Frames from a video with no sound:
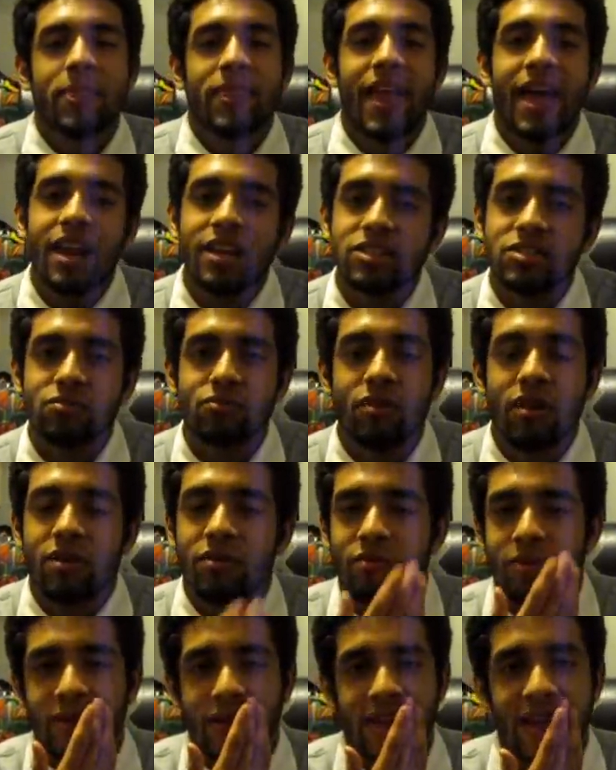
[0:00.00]
That doesn't
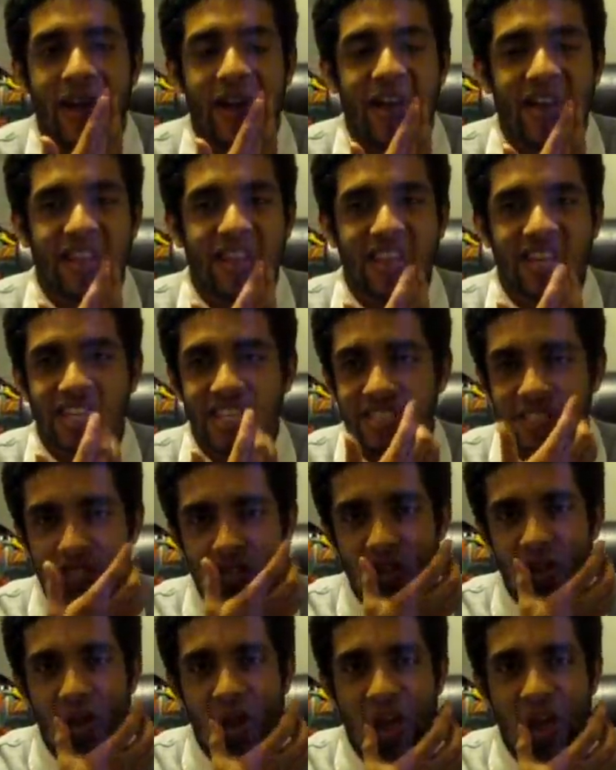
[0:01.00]
work in Rinkya. They just